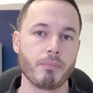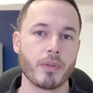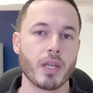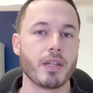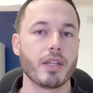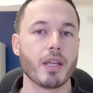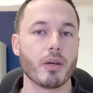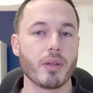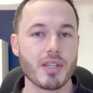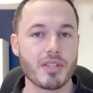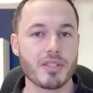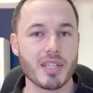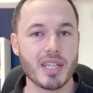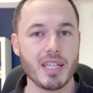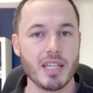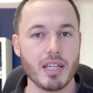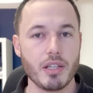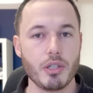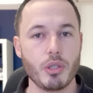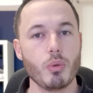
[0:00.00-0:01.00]
Now they say
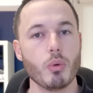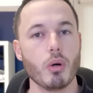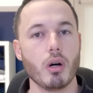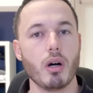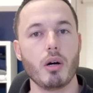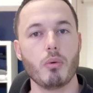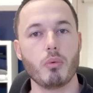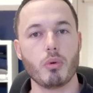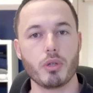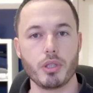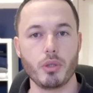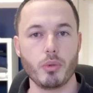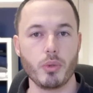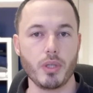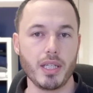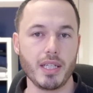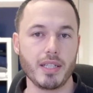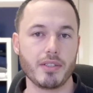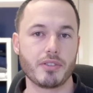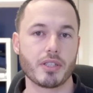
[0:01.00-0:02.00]
you are what you
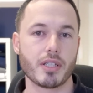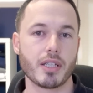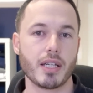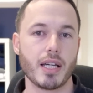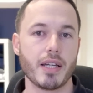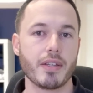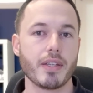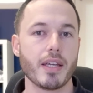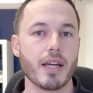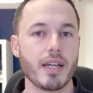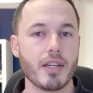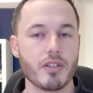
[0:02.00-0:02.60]
eat, and that